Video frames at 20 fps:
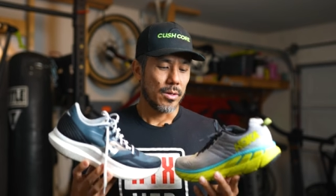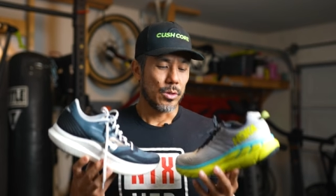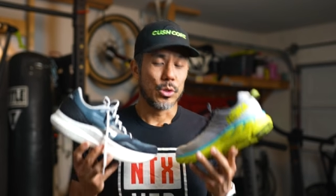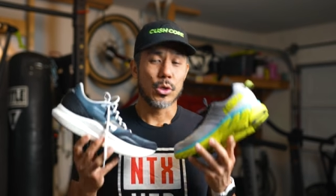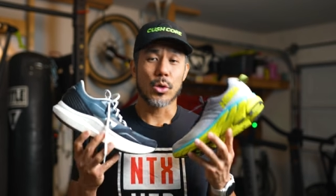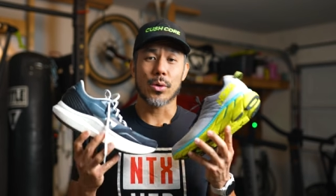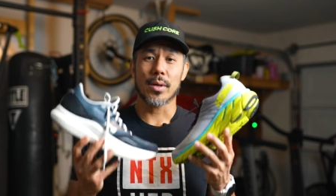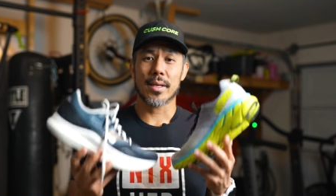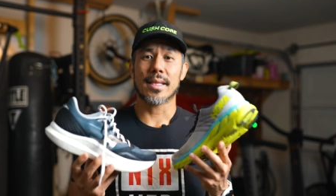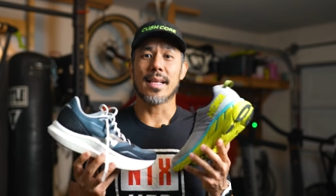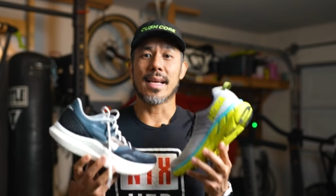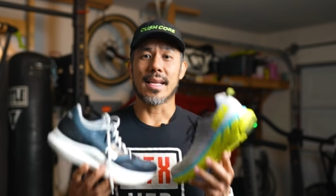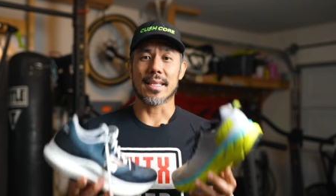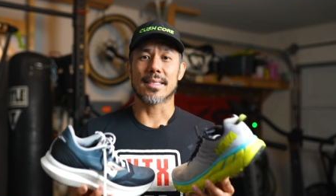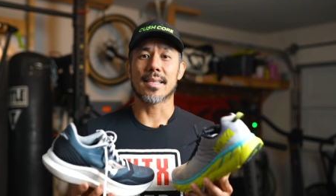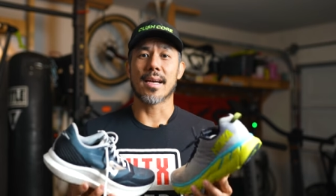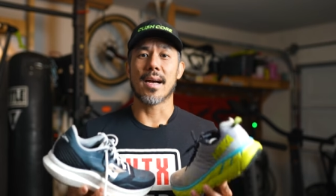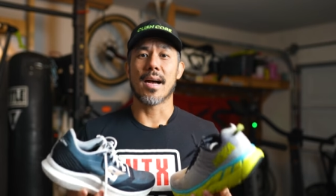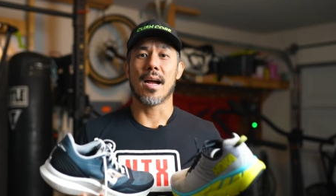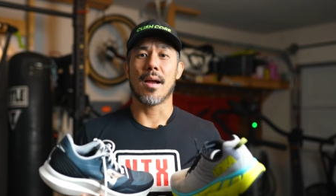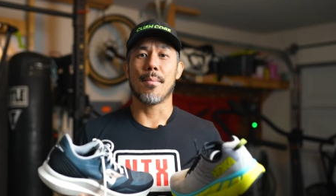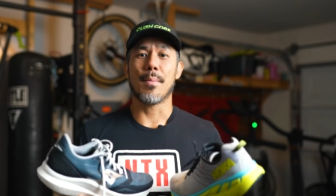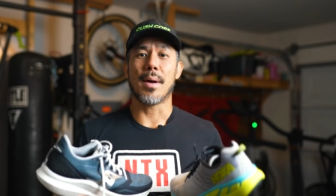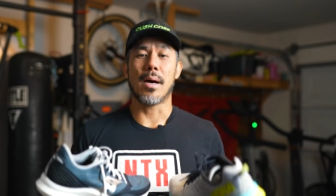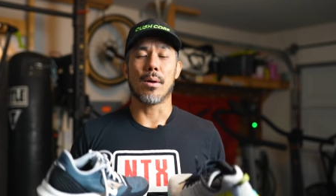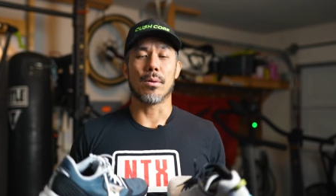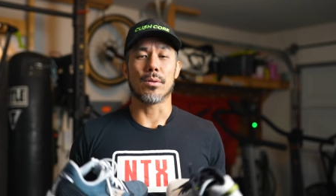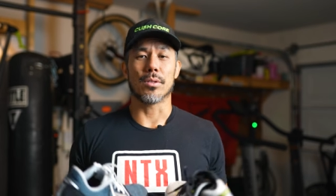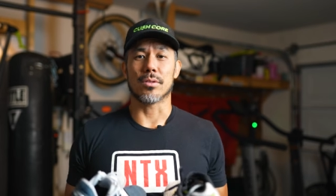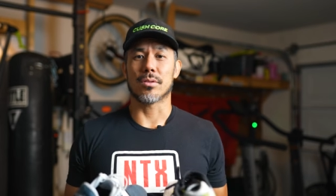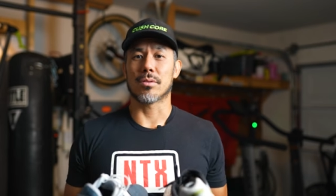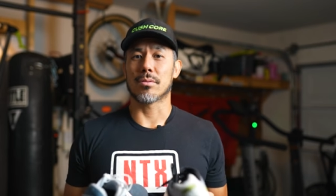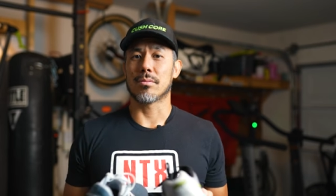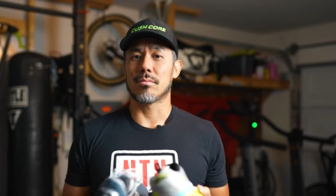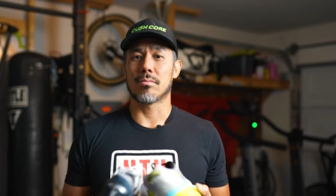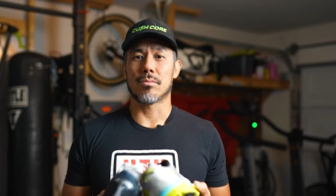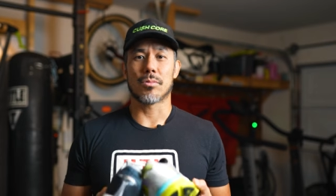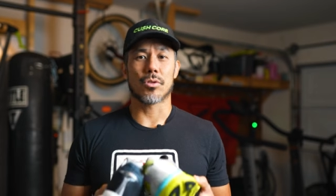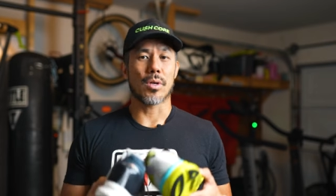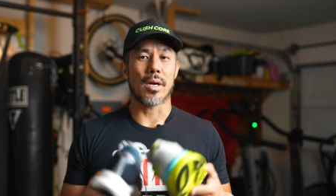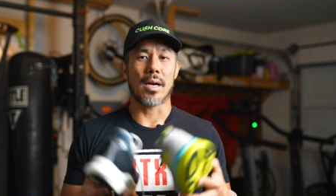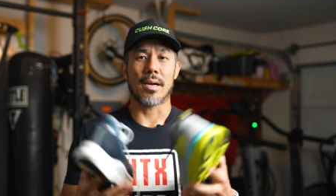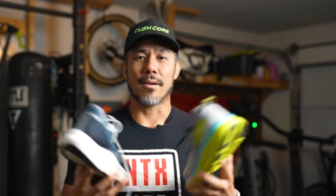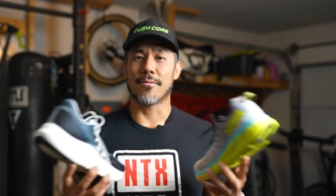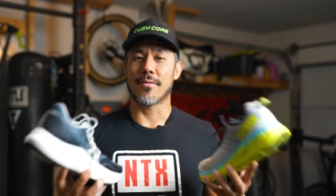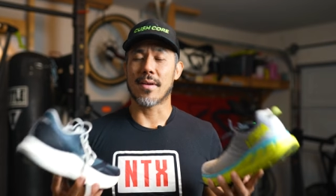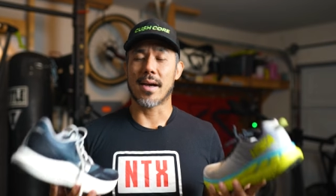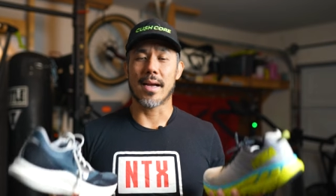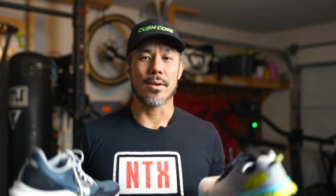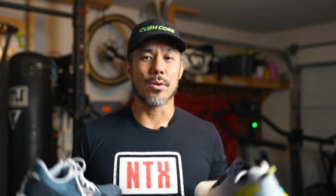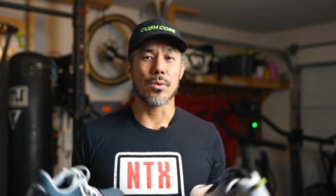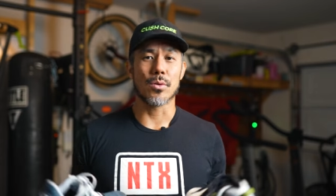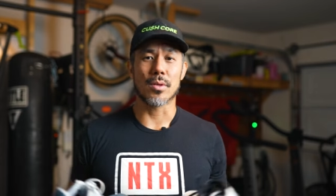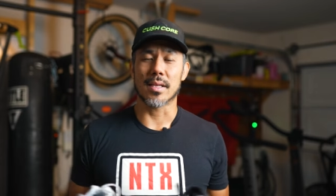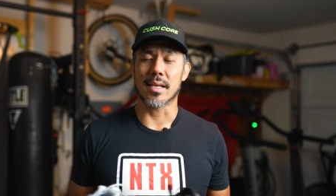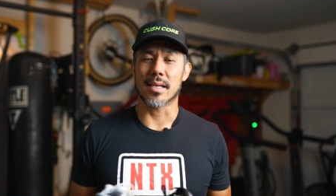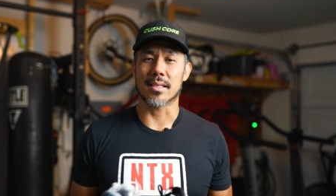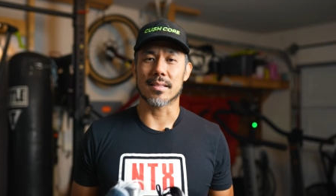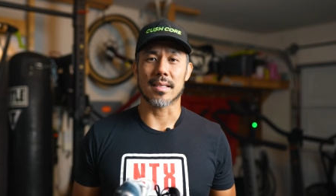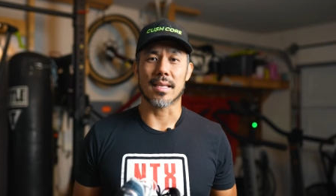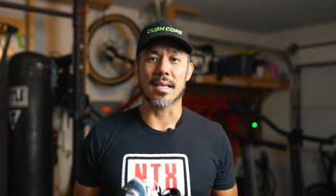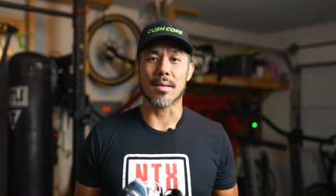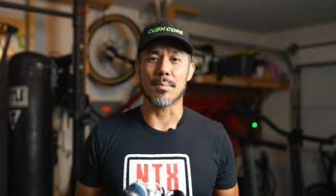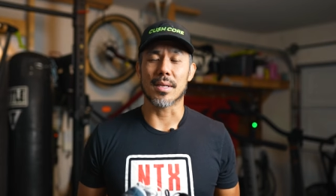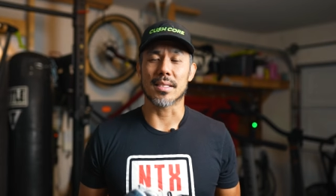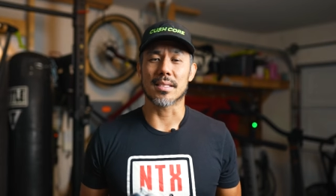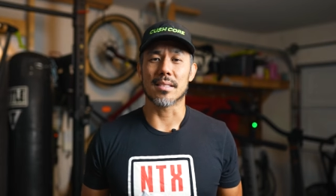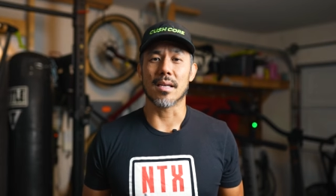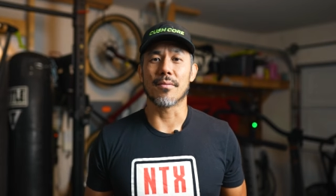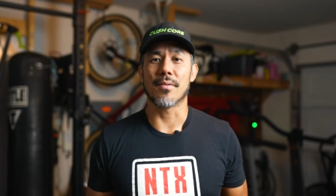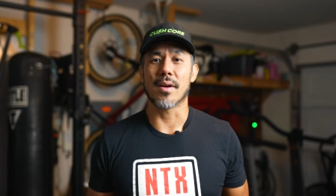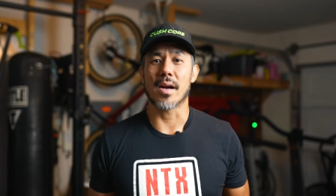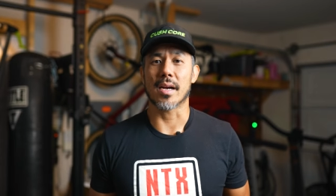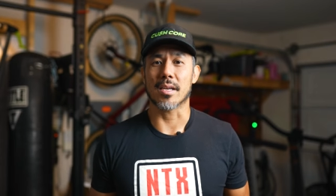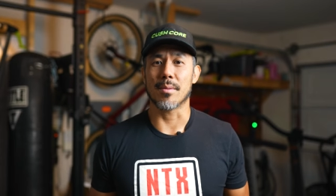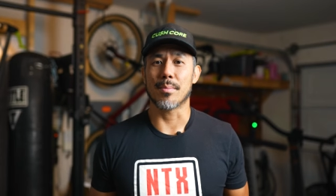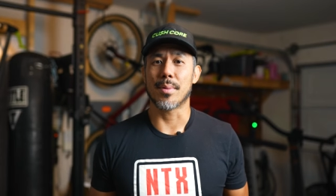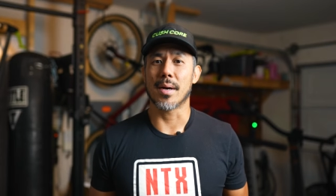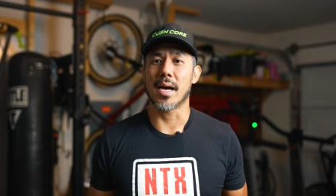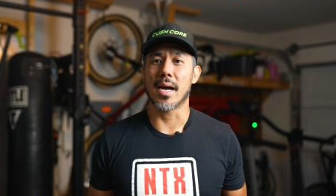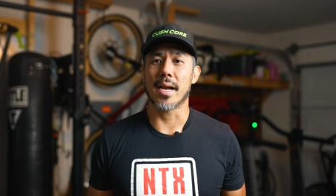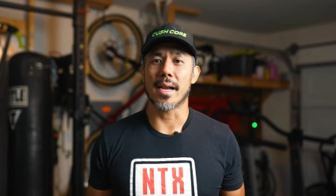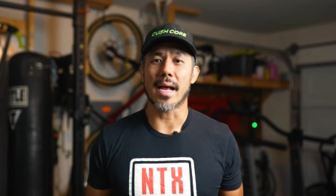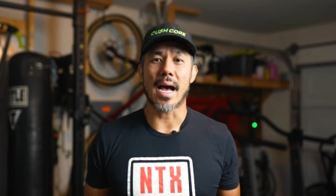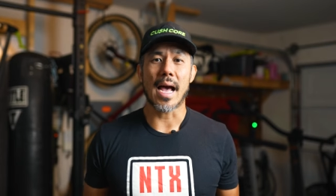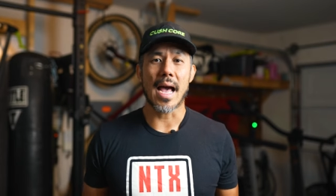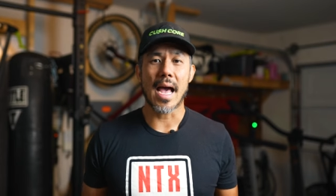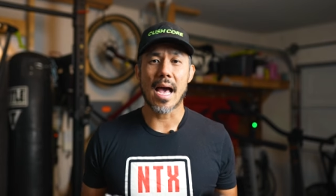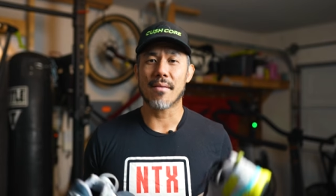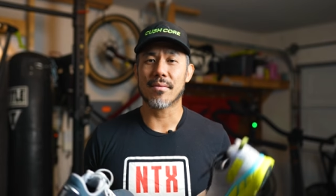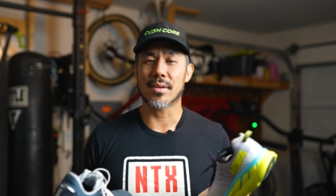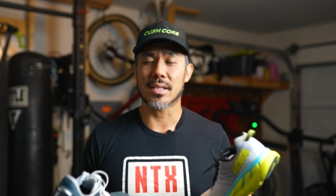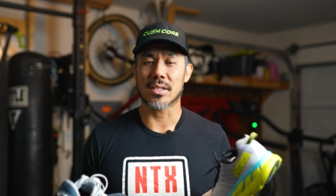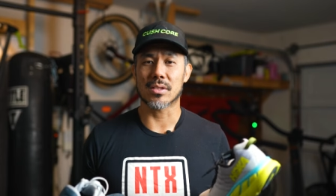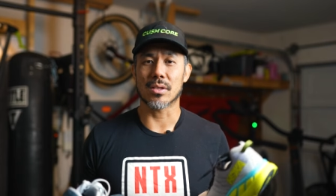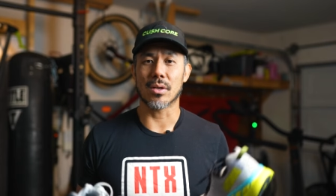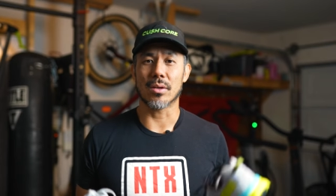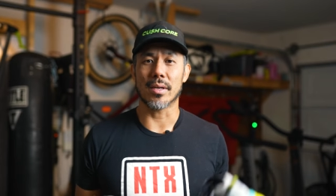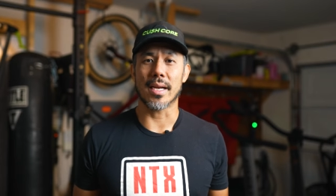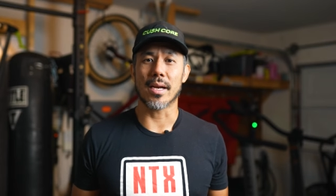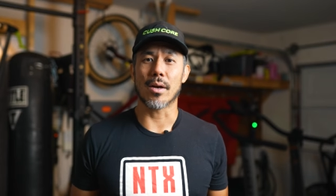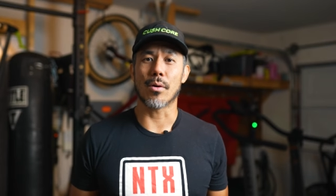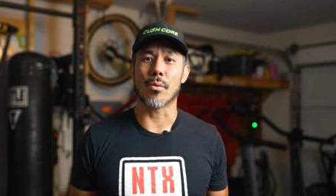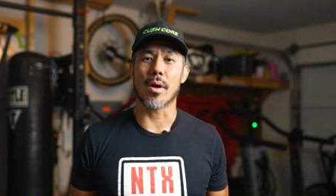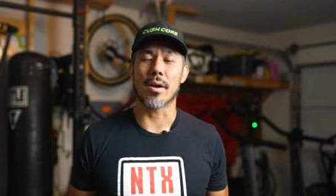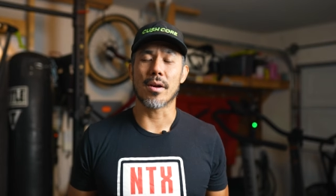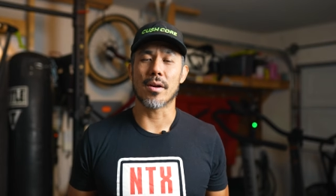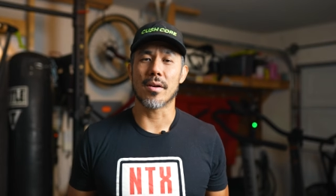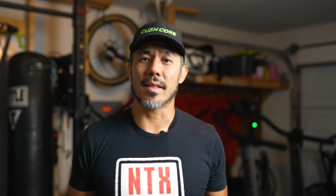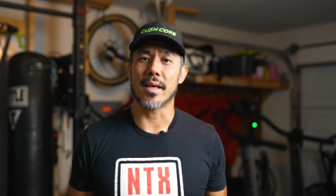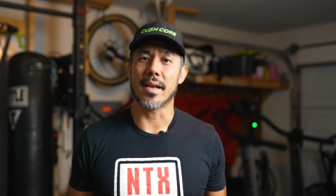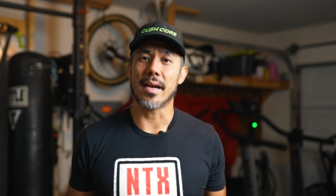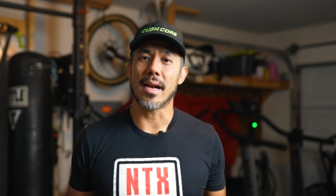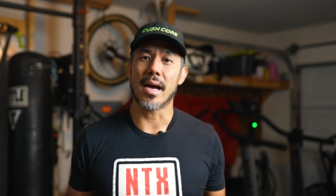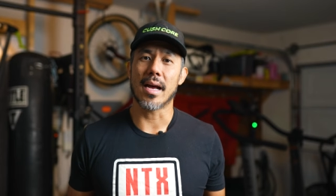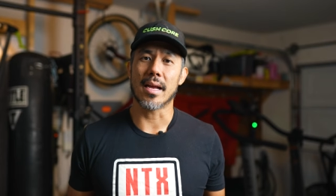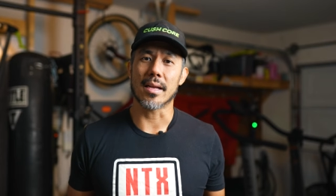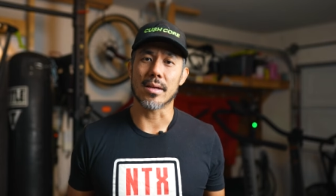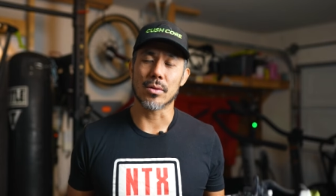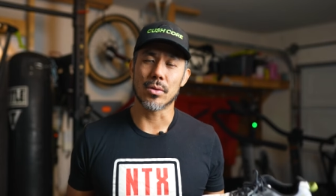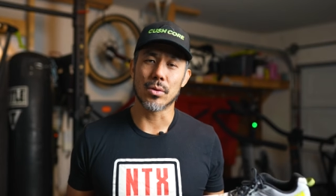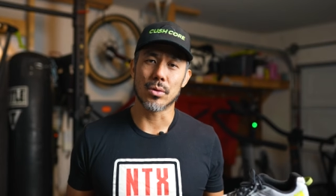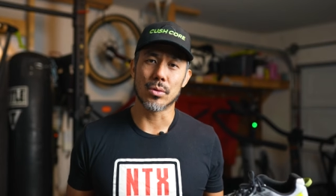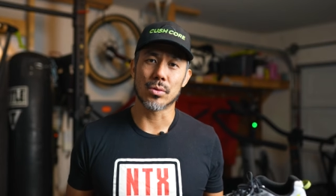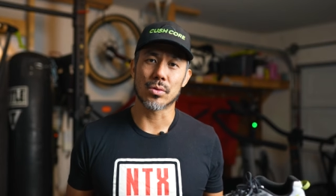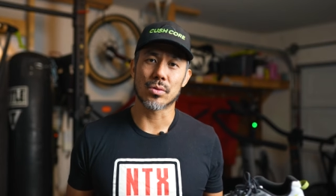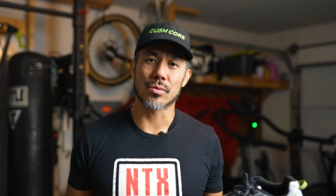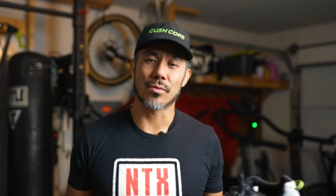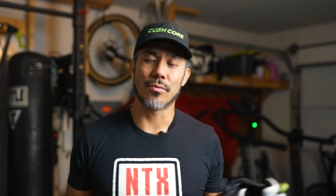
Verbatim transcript: During that time, I was trying to find new things to keep myself occupied. I have an Assault Air Runner that I use